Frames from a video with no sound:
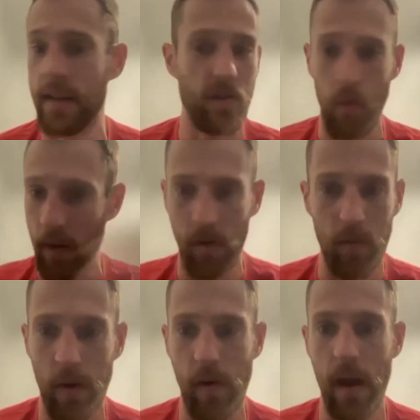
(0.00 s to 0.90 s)
So we were
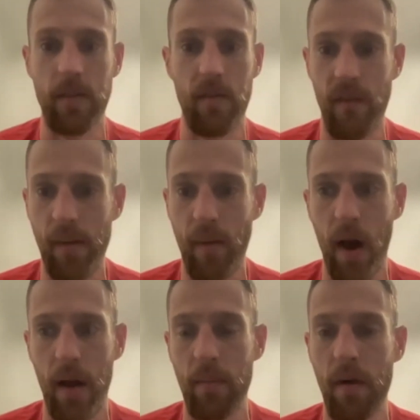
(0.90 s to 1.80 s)
at the very
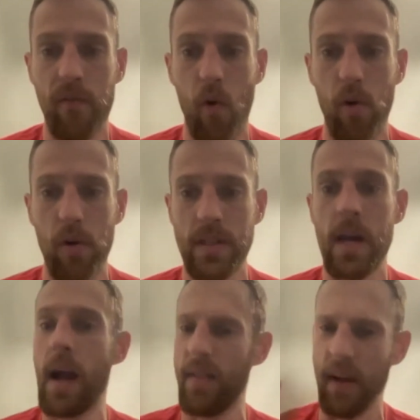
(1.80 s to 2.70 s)
bottom. Of course,
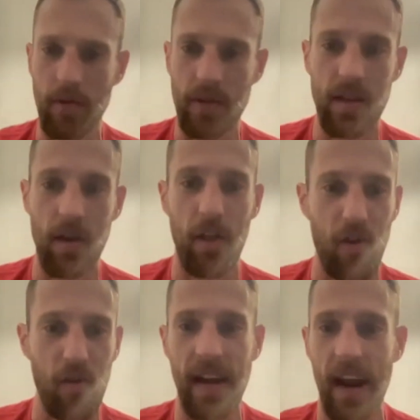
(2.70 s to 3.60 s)
I think we're still the
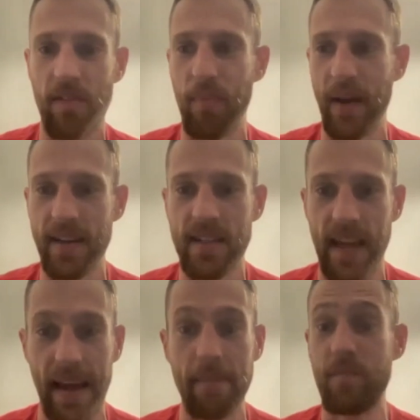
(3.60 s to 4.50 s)
38th biggest
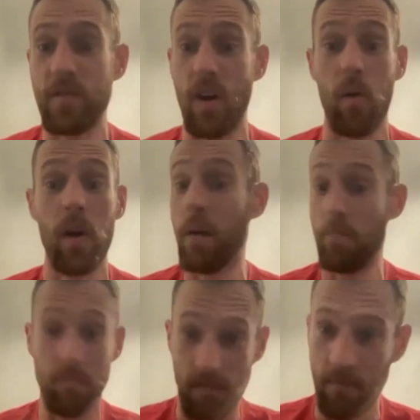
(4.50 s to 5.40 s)
state. So
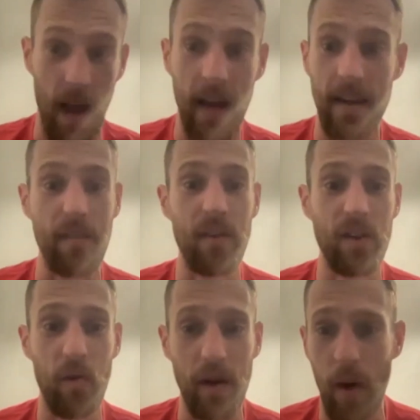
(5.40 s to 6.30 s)
not even
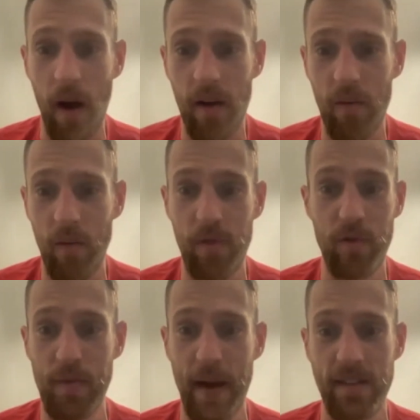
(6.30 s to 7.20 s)
doing well with
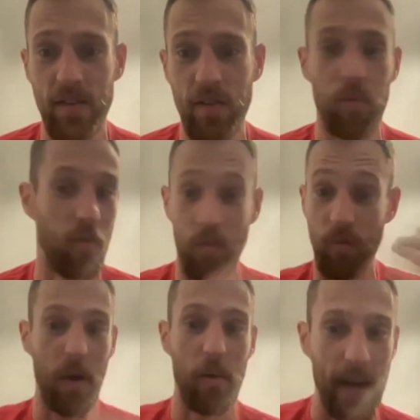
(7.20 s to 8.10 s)
respect to
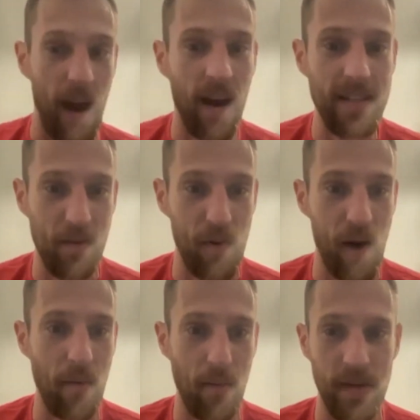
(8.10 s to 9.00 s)
where we ought to
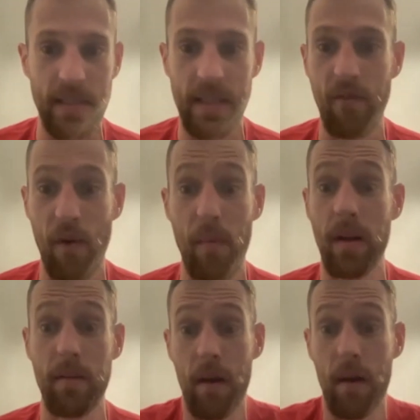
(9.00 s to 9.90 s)
probably sit from
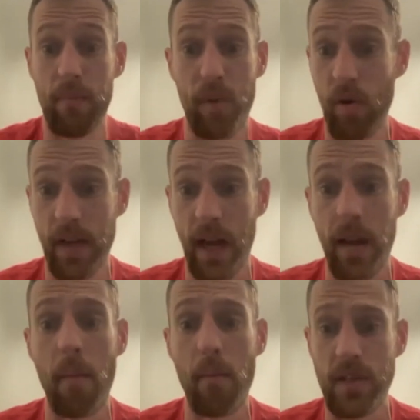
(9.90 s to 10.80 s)
a purely a
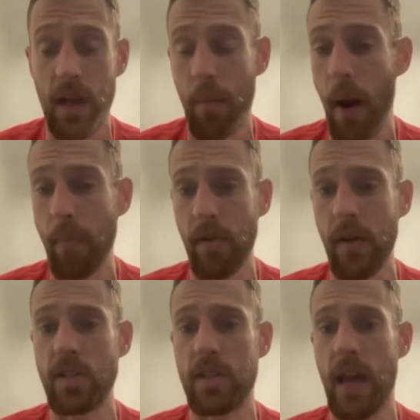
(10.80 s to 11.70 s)
numbers and a
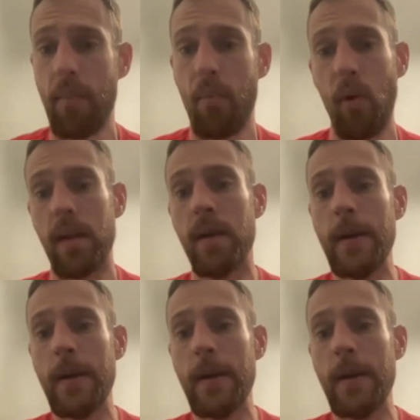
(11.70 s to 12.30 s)
population standpoint.